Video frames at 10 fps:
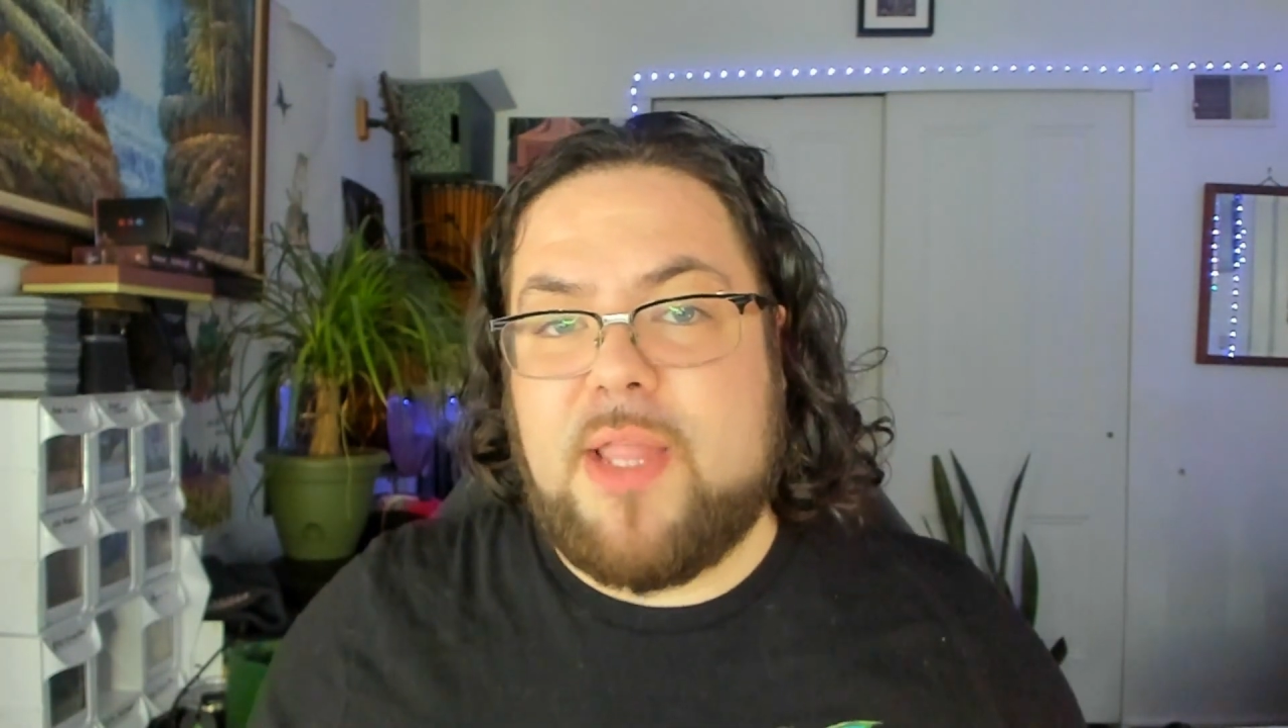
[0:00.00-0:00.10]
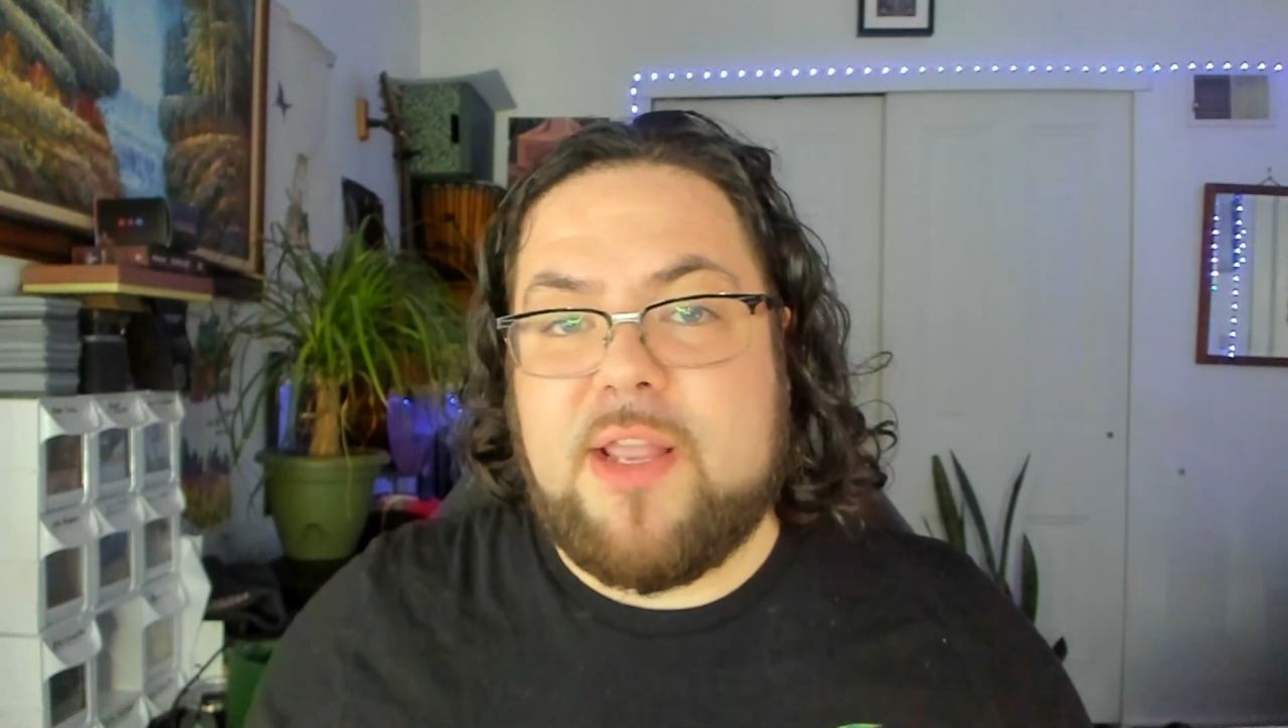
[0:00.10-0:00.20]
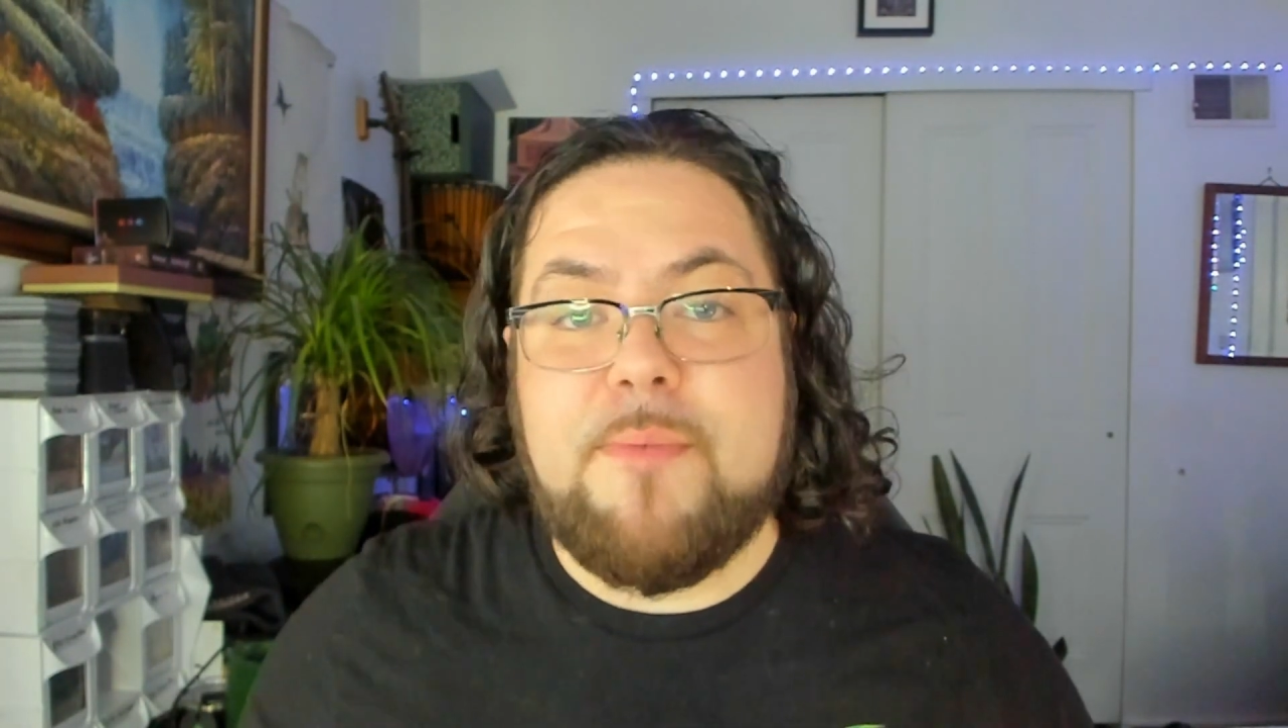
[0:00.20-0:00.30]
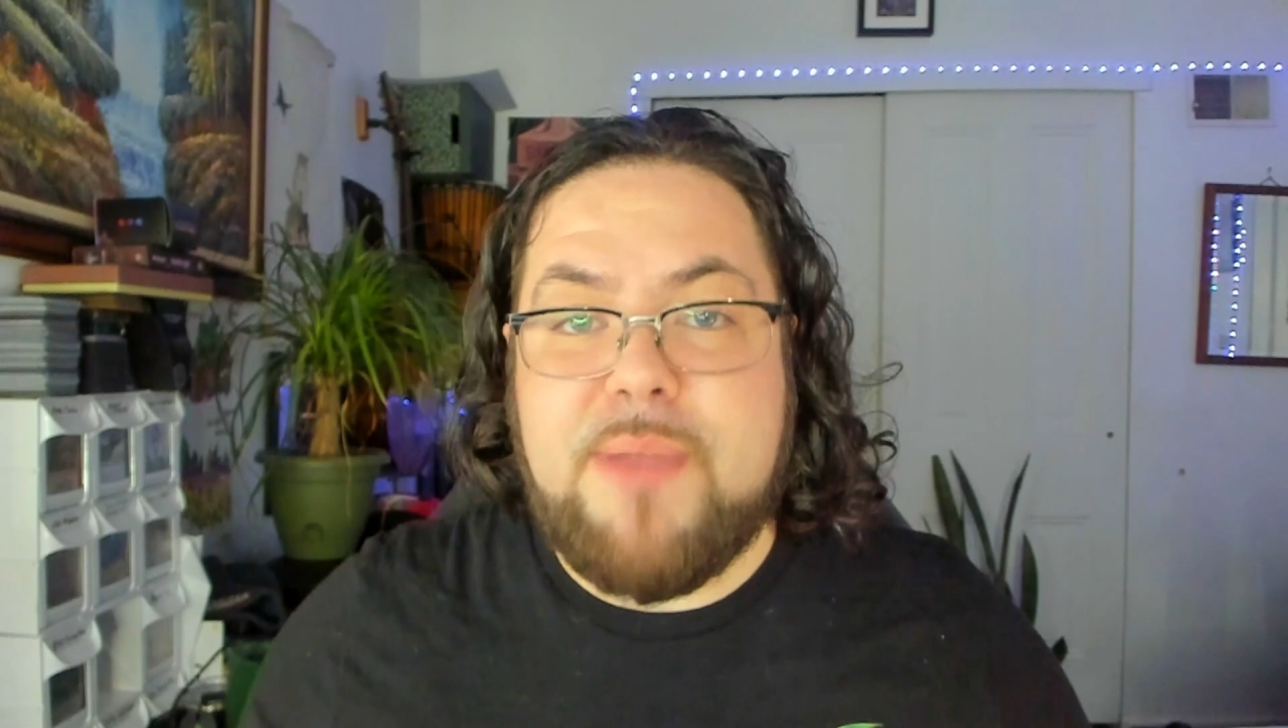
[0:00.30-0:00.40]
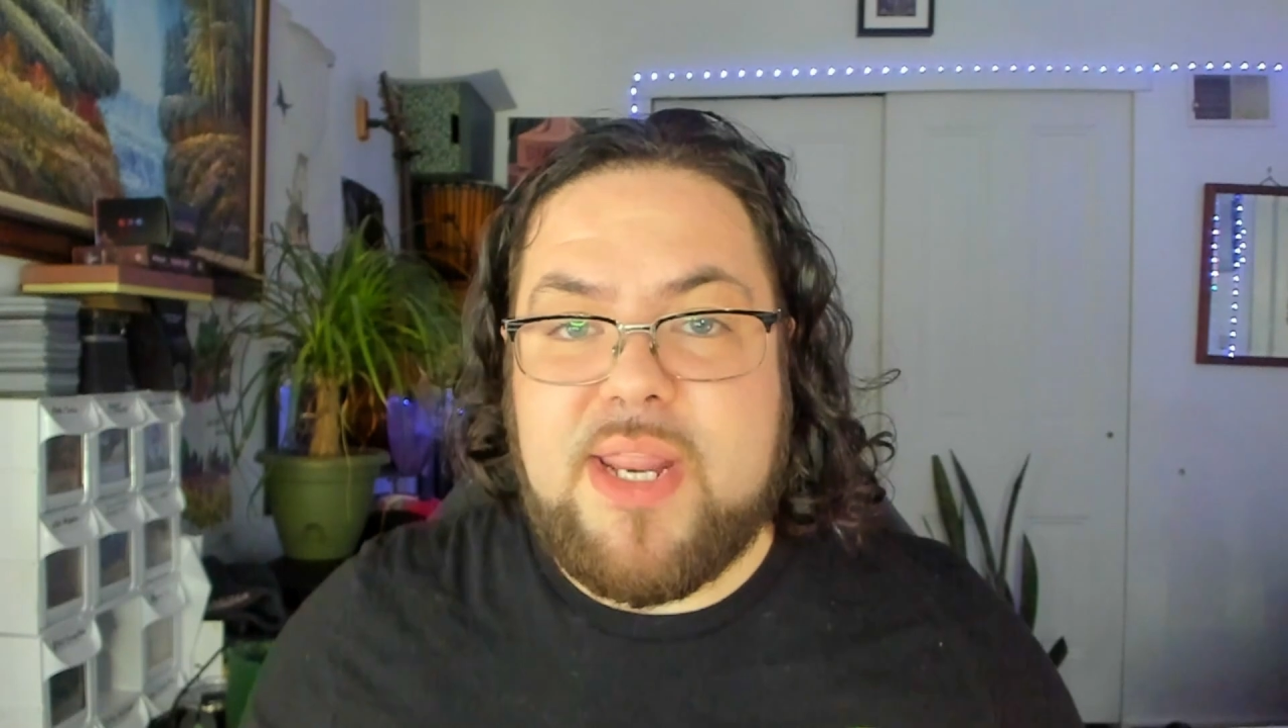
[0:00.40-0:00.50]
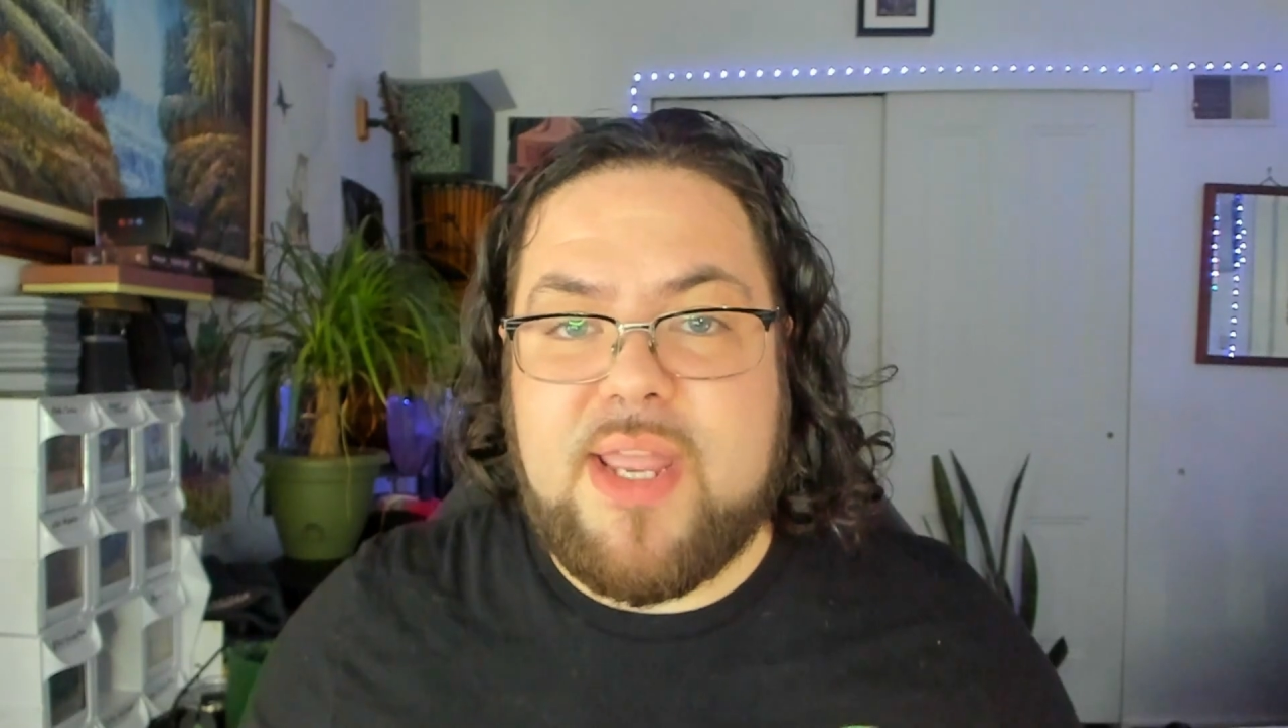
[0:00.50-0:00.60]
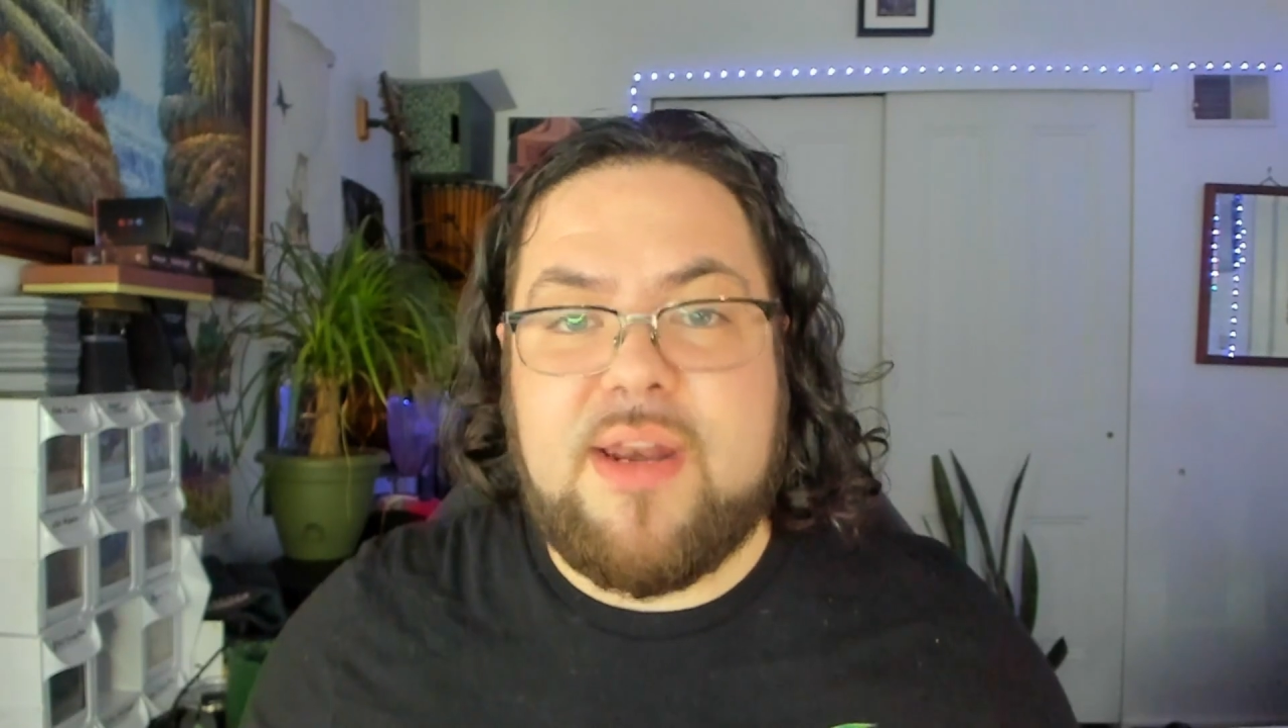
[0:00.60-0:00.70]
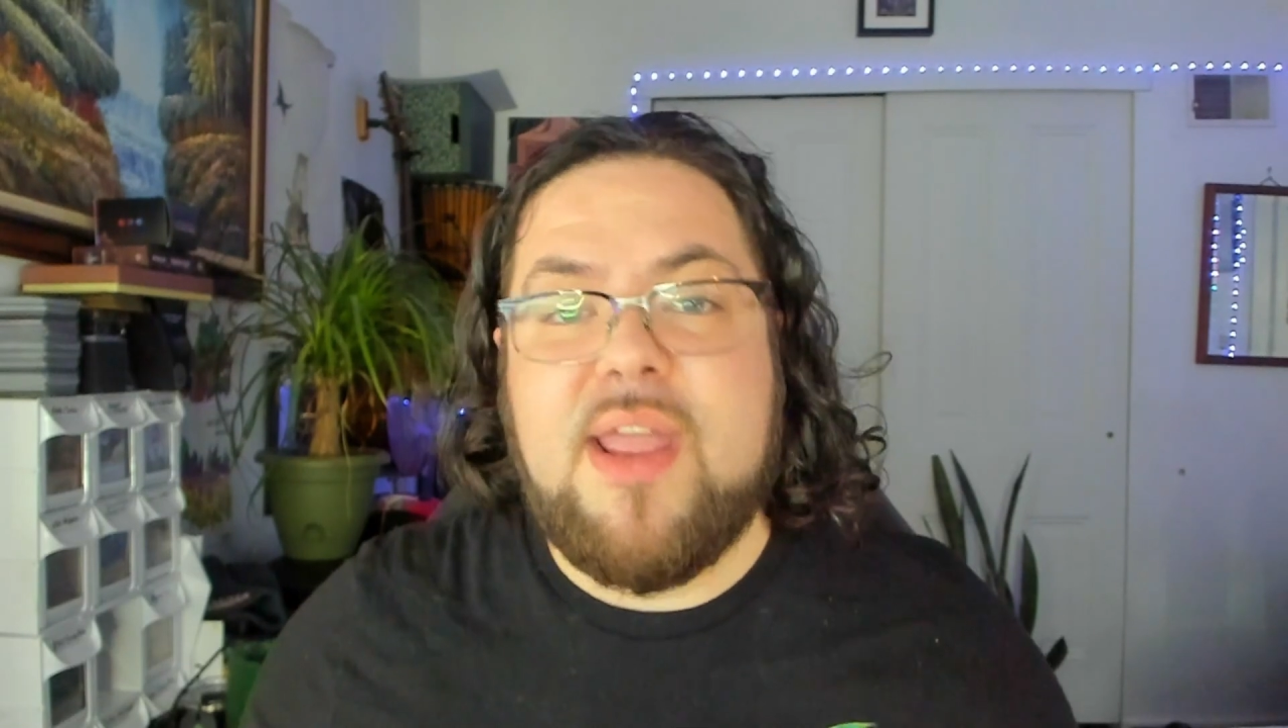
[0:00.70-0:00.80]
like Comedian,